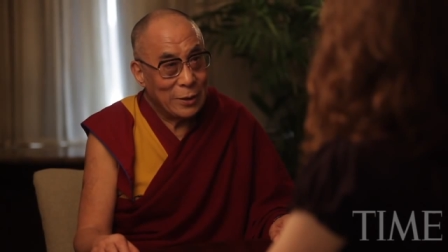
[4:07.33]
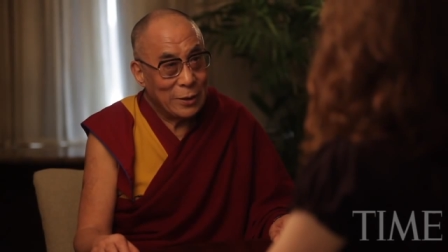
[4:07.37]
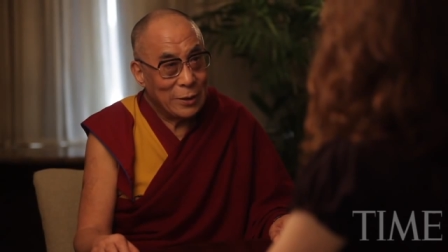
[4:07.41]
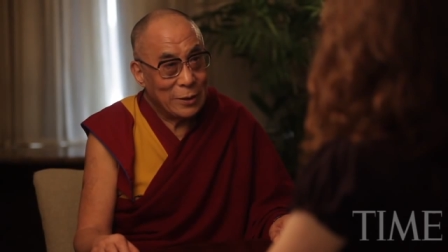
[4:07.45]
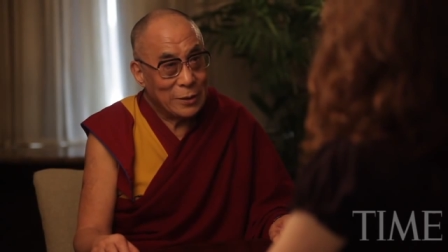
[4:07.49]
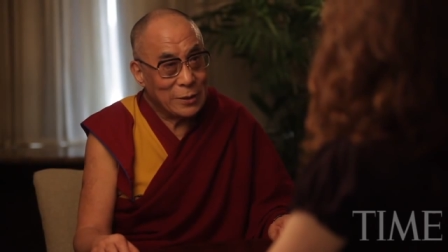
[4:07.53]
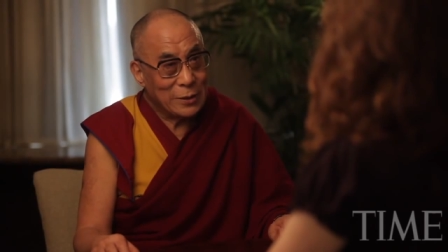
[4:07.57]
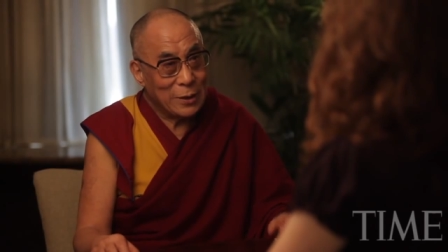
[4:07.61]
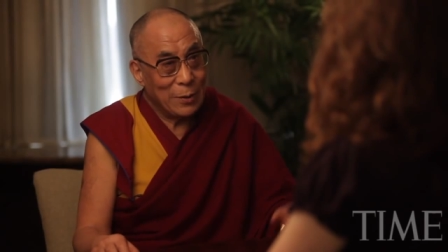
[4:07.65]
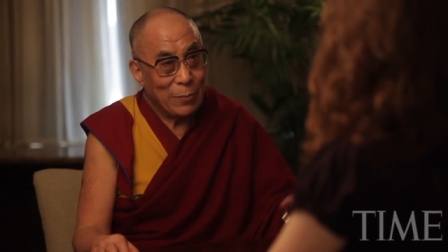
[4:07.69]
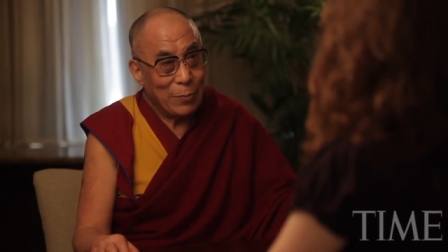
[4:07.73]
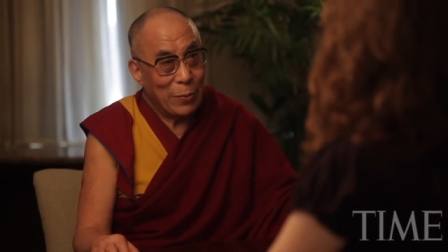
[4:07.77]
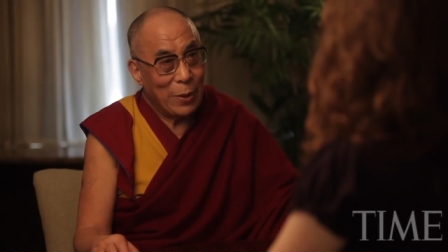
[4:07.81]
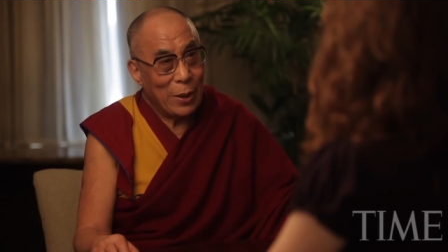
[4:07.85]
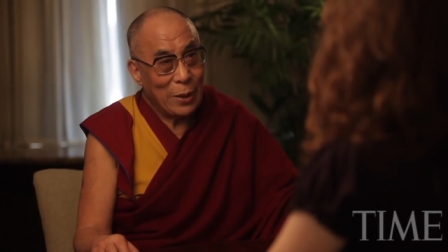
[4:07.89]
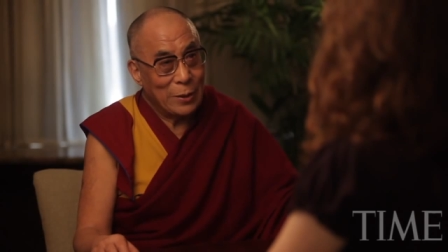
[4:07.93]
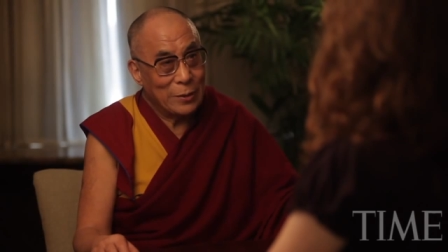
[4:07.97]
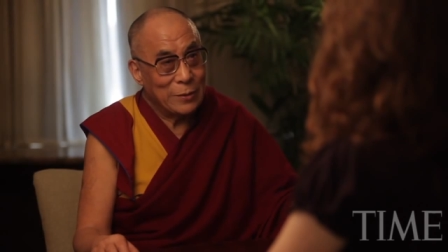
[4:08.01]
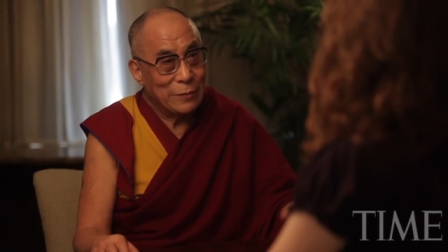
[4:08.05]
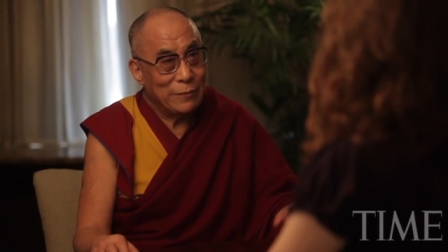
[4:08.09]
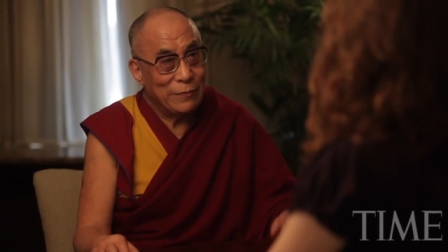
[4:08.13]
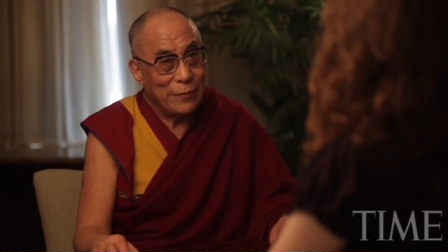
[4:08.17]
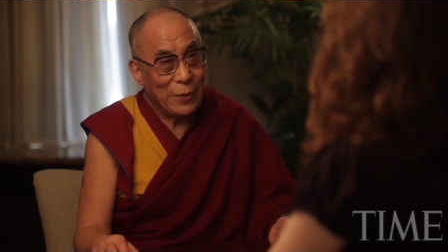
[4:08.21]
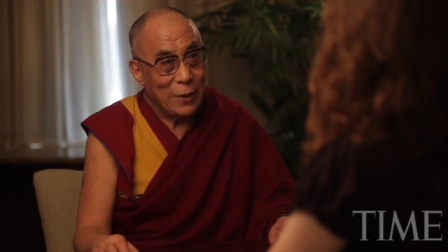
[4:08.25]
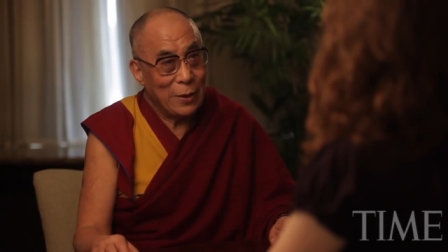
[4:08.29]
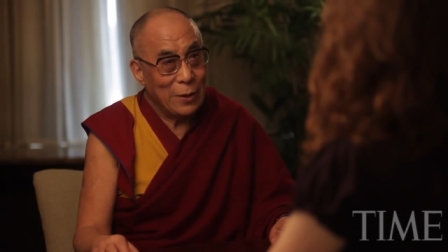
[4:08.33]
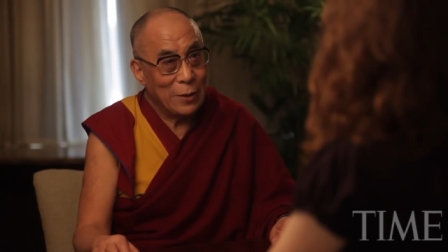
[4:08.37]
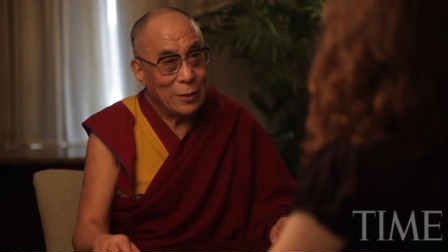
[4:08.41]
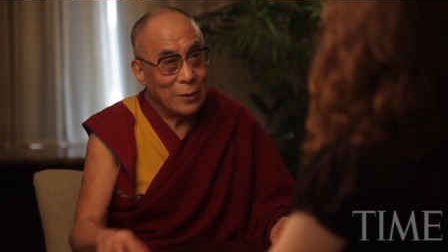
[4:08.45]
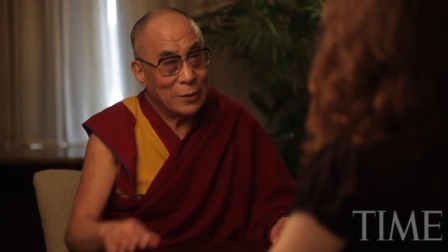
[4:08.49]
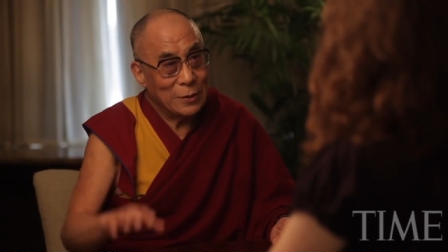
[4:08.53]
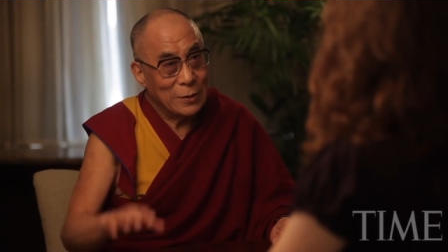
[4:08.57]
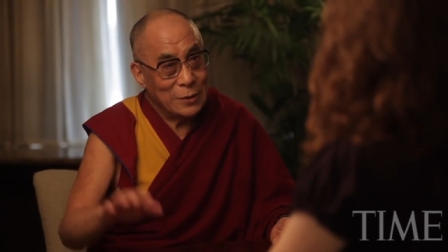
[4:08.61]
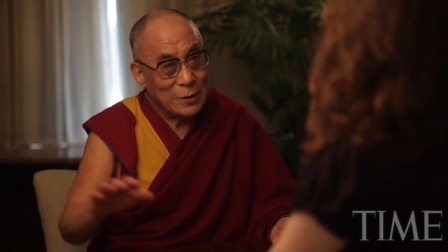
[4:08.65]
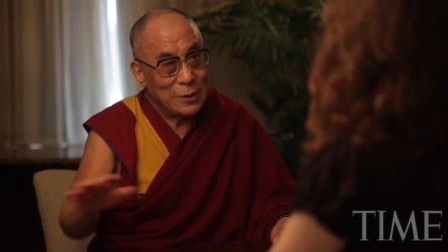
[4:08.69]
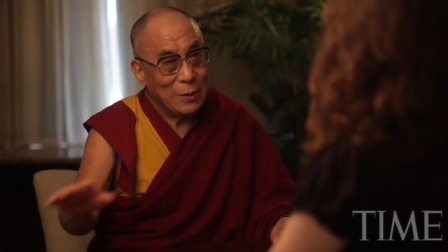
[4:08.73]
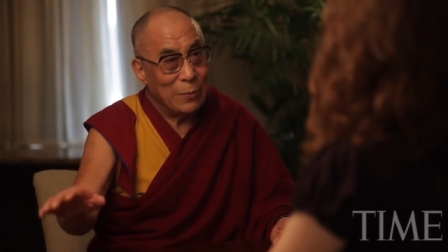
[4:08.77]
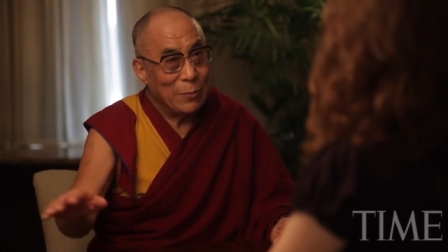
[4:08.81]
Some part failure,
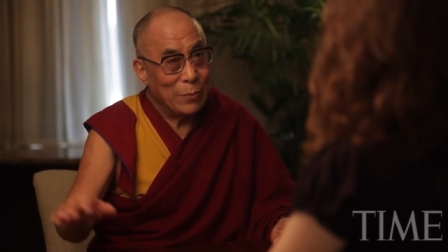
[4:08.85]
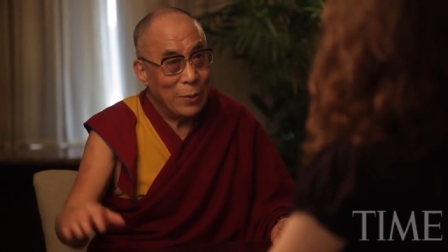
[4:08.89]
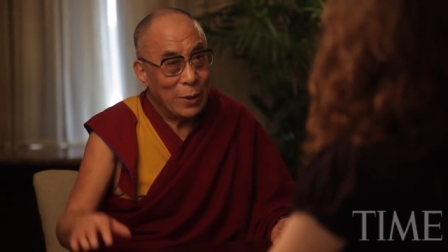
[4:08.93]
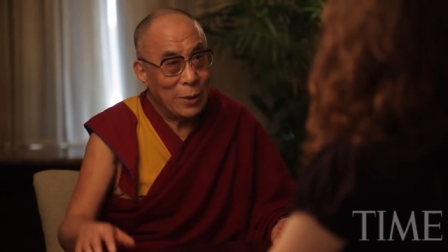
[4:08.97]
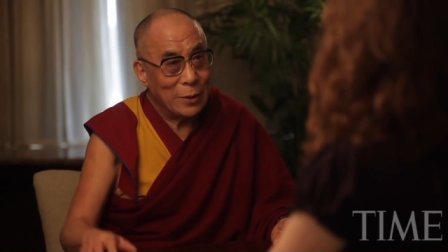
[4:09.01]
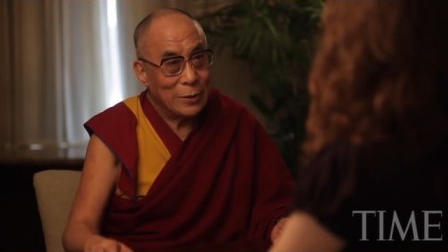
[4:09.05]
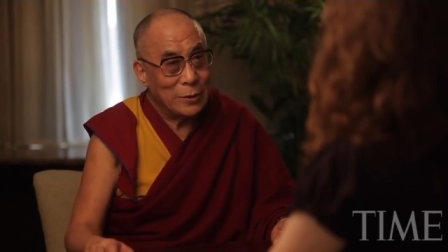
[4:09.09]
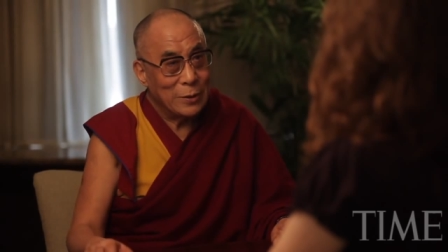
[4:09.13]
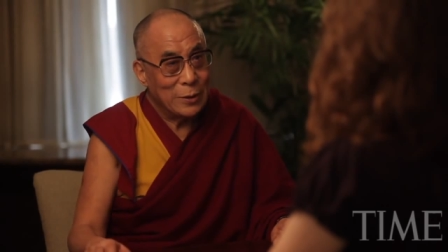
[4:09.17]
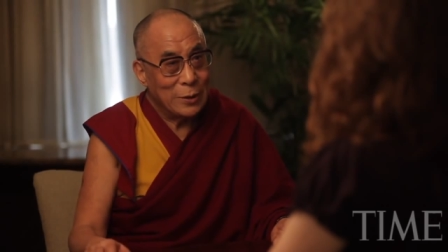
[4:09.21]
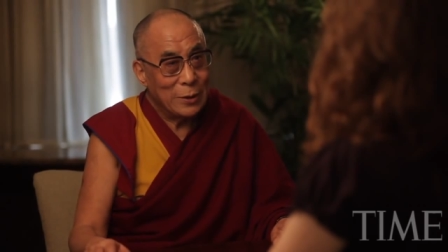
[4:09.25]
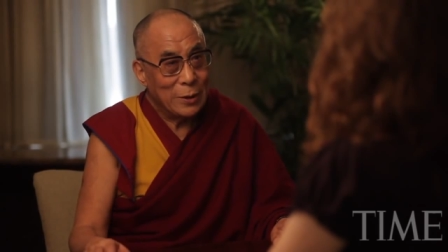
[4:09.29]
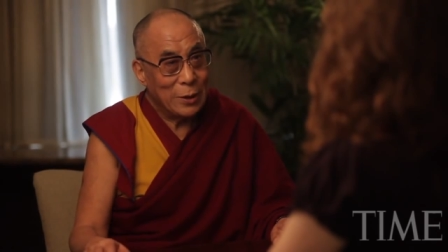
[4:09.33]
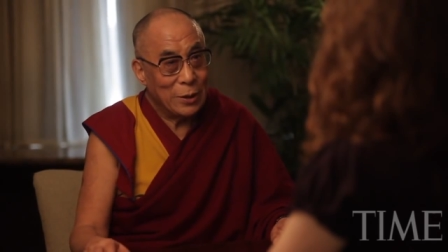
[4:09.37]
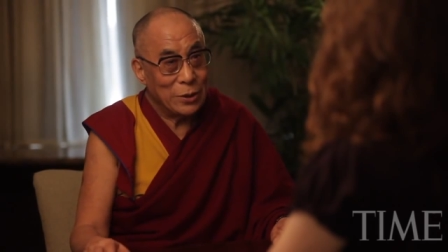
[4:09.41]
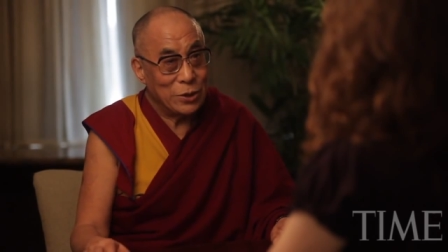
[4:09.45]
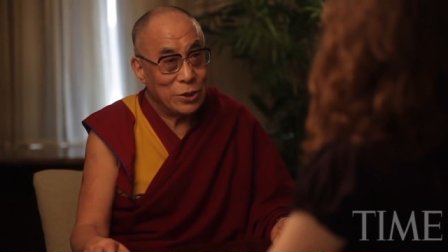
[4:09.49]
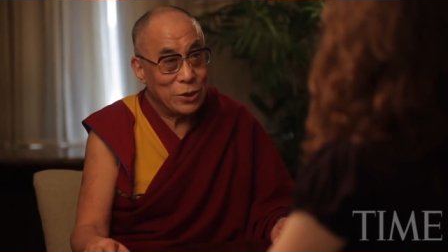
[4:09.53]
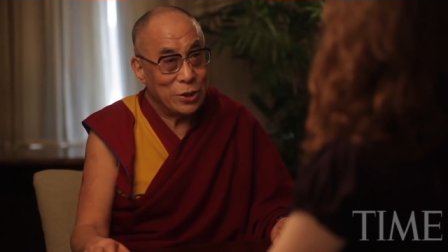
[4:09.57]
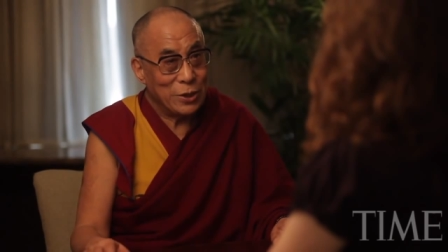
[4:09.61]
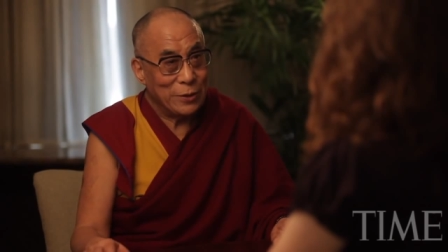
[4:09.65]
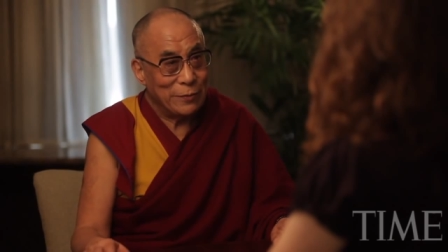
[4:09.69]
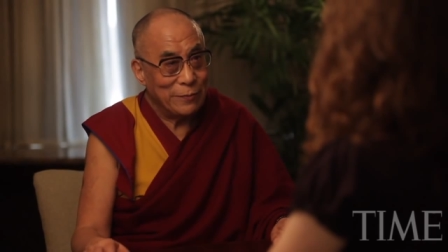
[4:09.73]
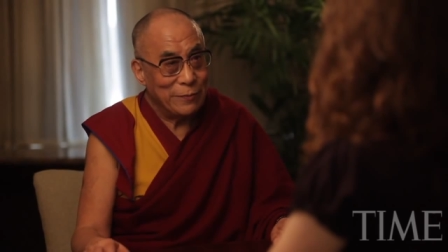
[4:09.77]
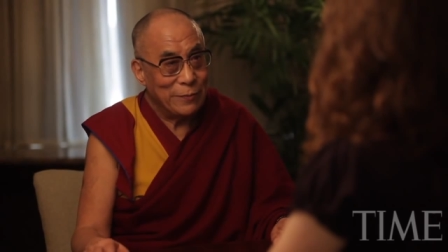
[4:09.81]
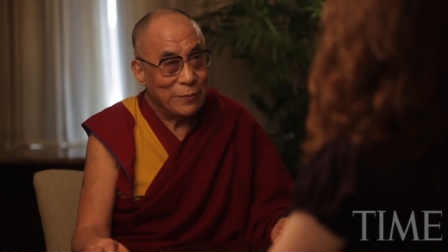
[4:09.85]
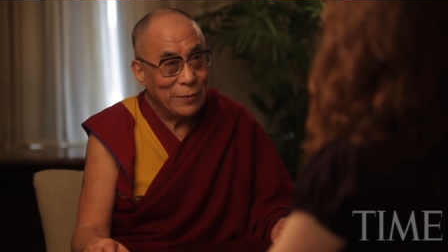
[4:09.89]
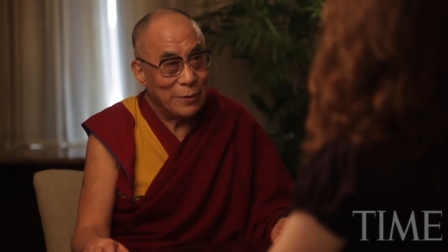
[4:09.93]
some part achieved.